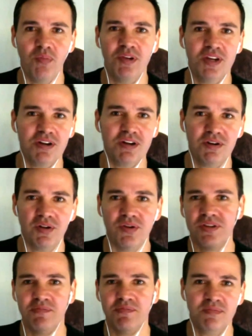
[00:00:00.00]

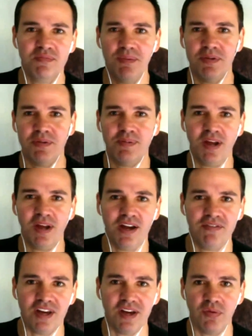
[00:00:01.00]
materials, maybe spent half
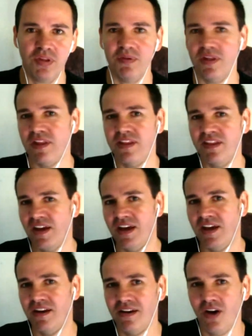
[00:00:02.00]
a day with them,
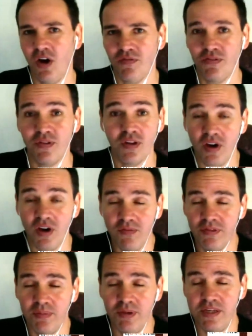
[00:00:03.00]
and hope
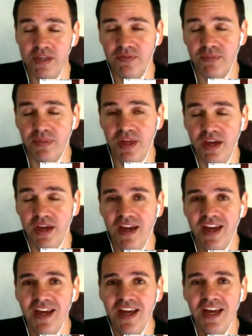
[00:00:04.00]
for the best from there.
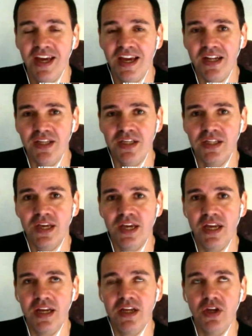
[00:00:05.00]

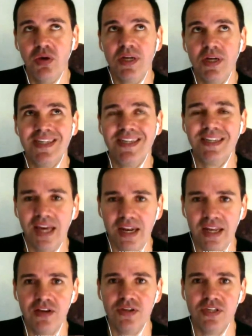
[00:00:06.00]
You are
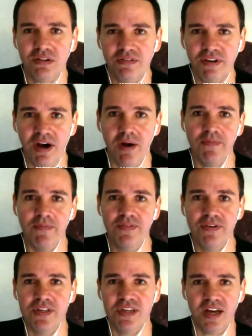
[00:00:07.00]
setting yourself up for
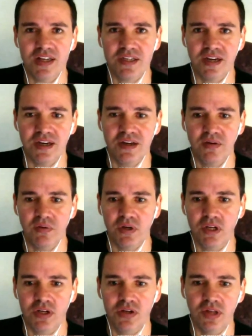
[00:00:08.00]
disaster when
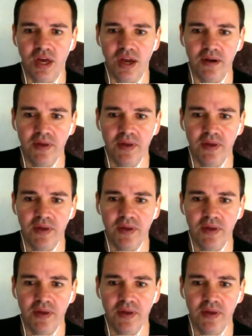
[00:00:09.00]
you do that.